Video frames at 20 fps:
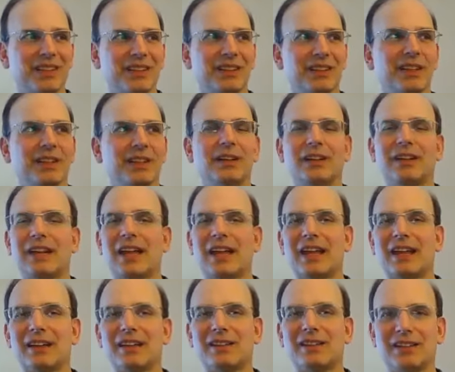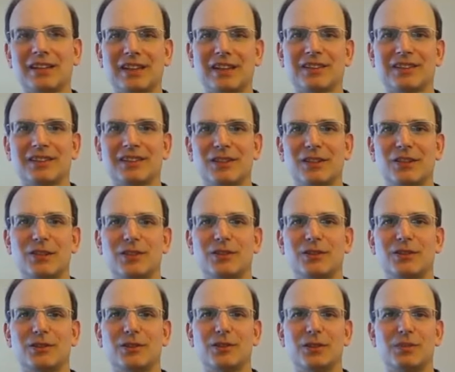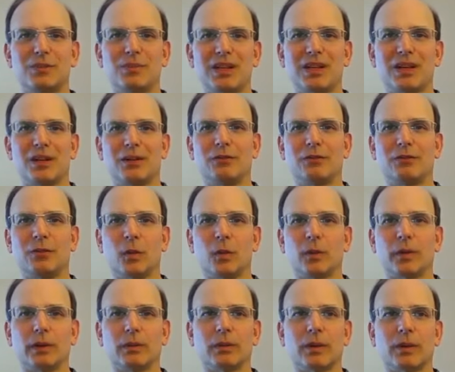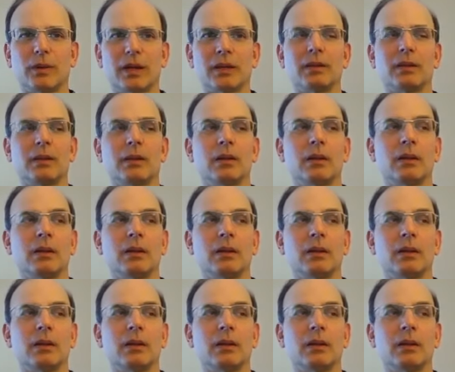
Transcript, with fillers: literally anything could be unfolding right